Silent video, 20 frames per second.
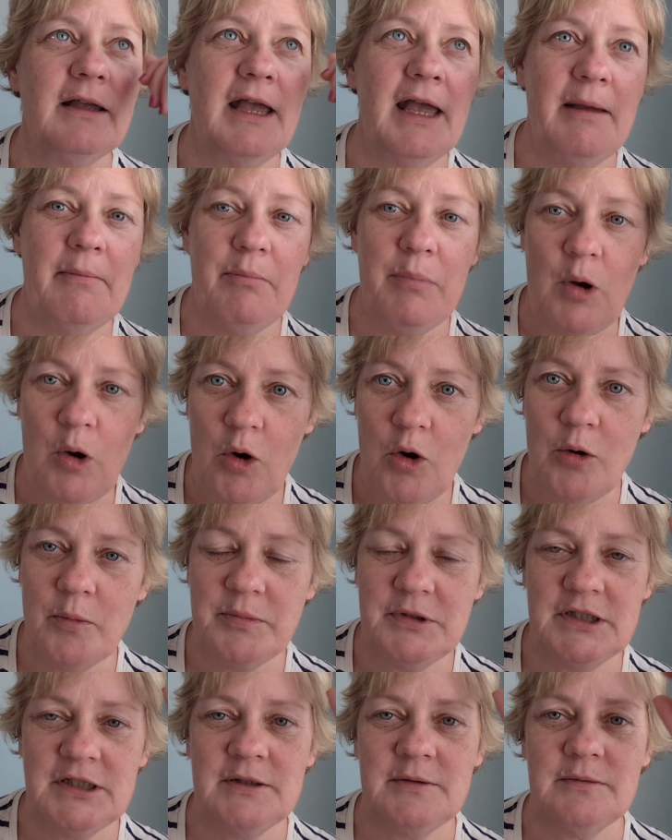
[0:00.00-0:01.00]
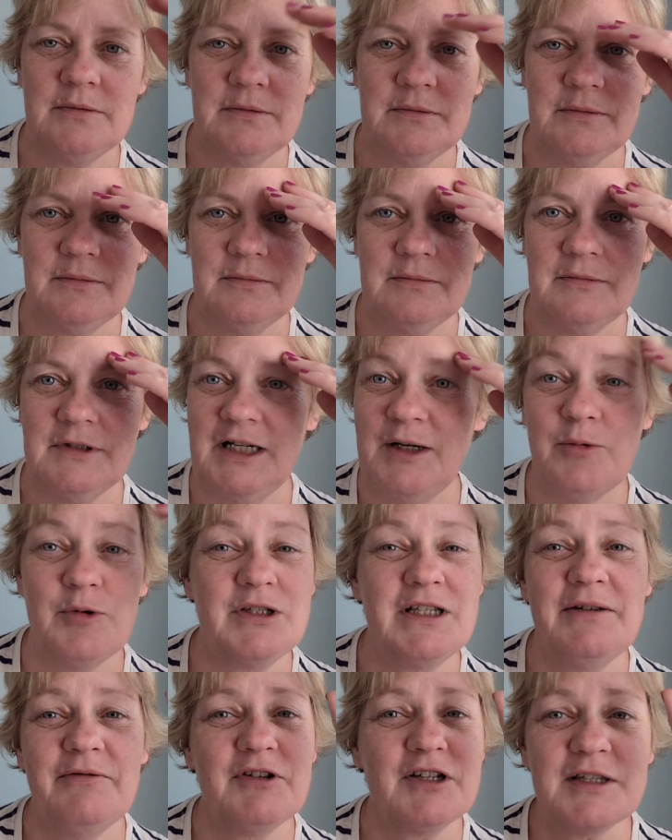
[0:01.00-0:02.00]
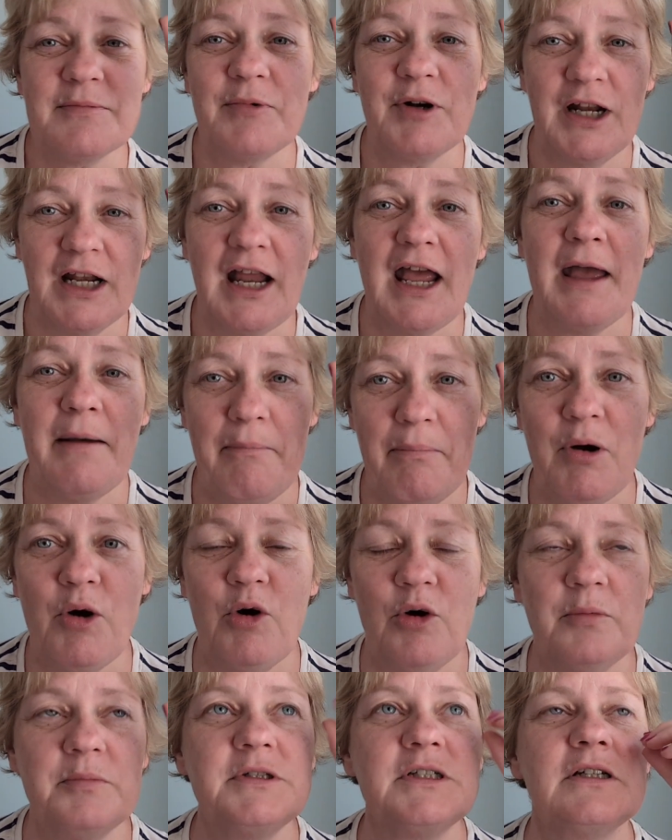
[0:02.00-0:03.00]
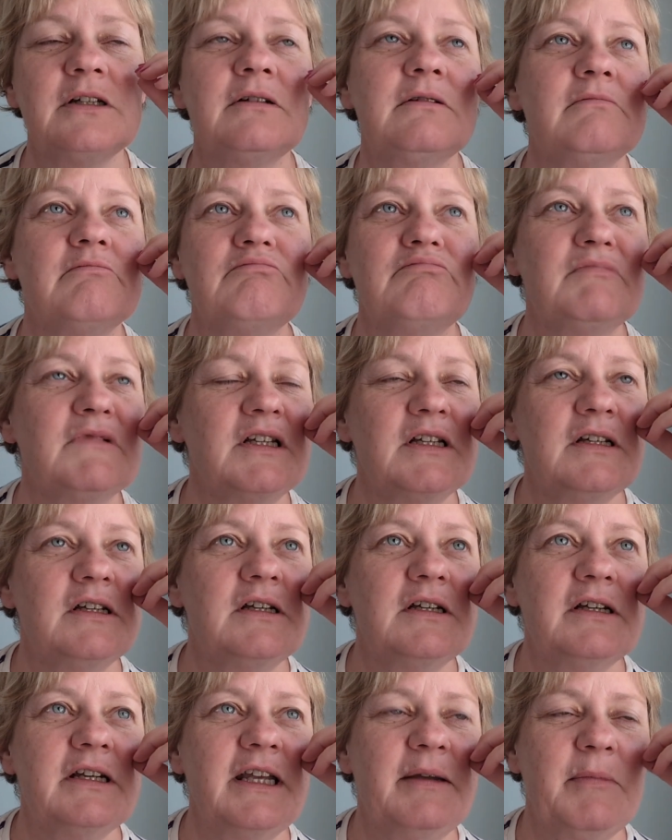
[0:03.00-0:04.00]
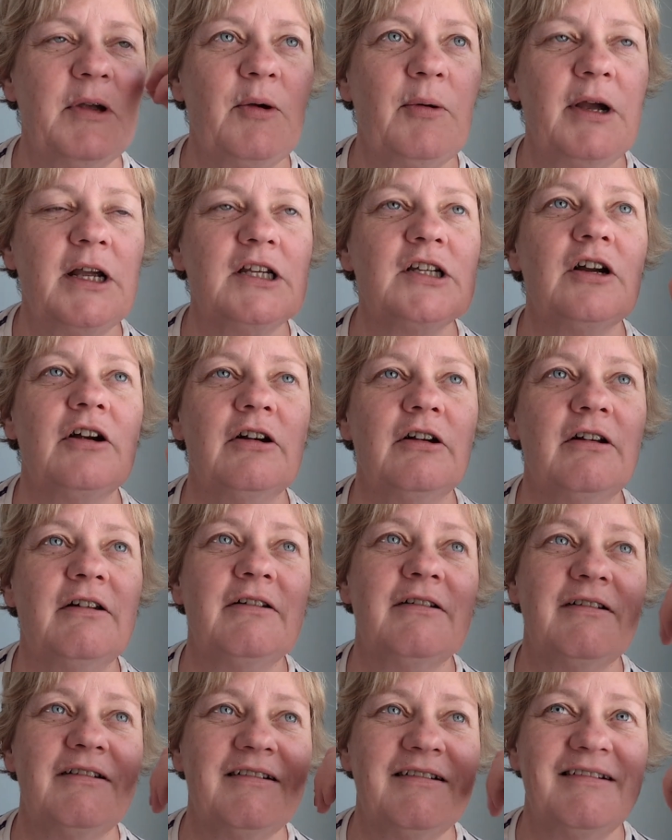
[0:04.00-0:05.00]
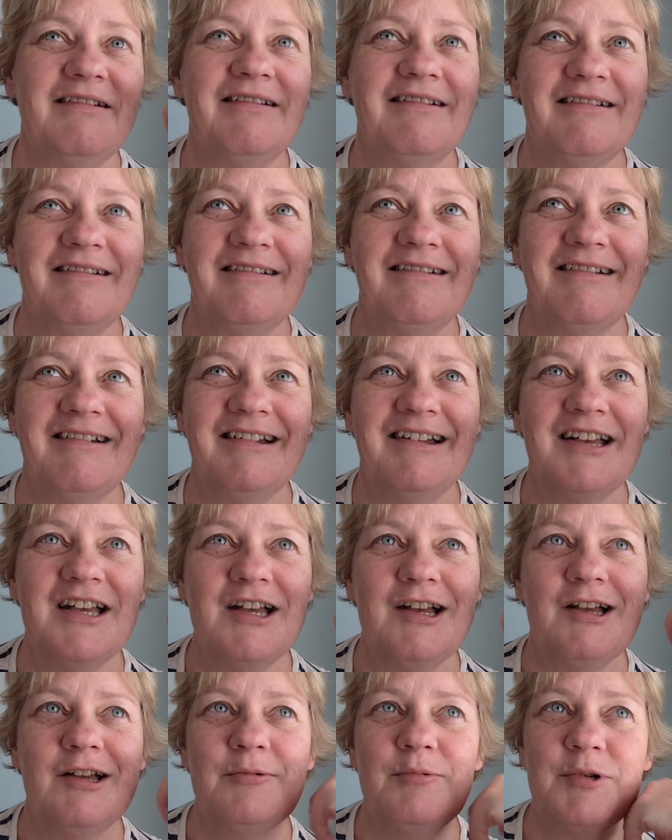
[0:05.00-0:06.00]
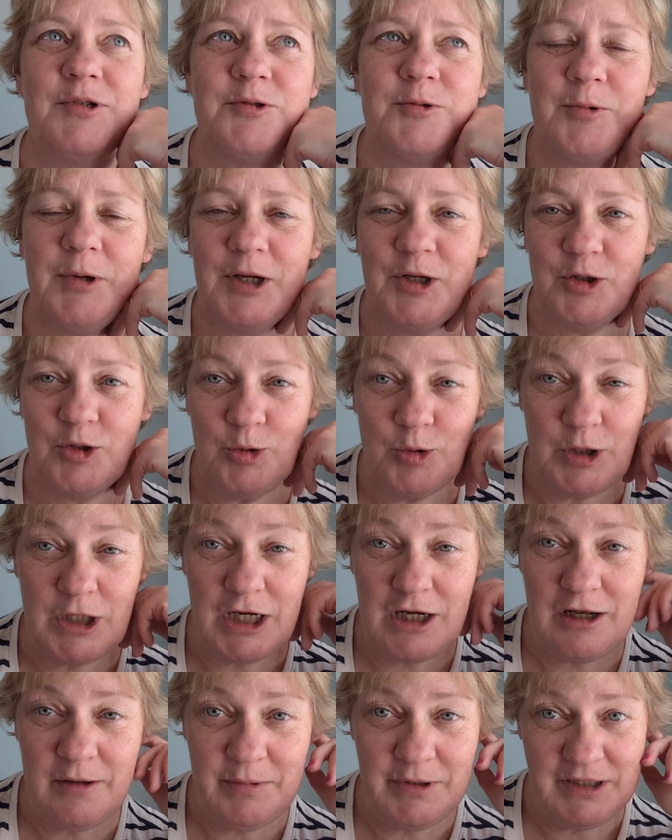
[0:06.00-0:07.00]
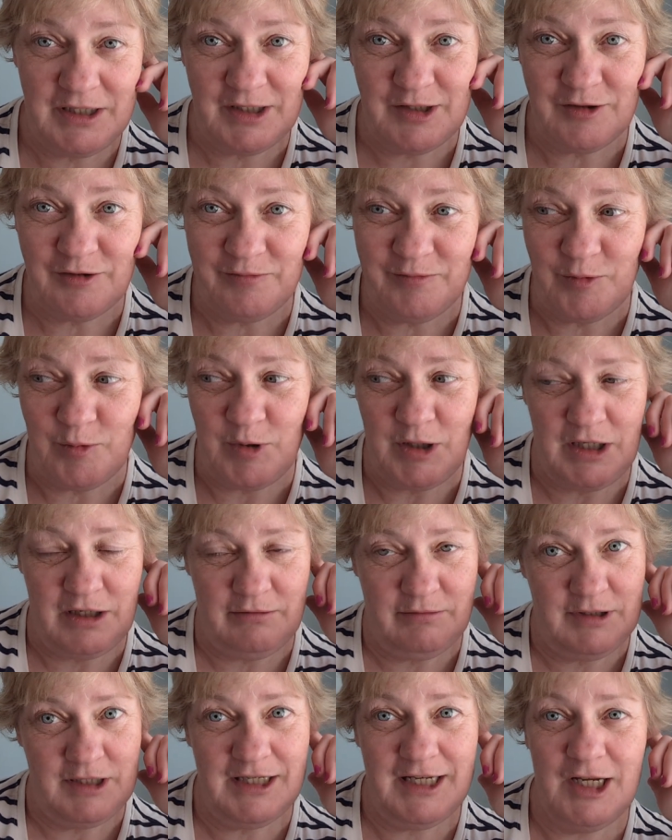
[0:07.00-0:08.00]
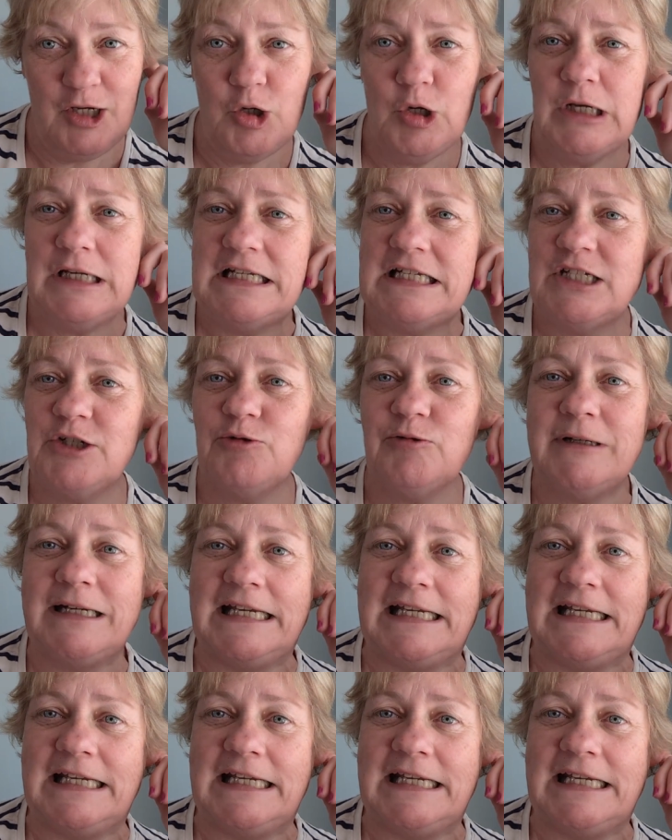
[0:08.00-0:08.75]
it popped. Like, it wasn't even a sprain, it popped. Gave me quite a turn. Which is quite good. I got a couple of days off my work, and I was like, oh, I need to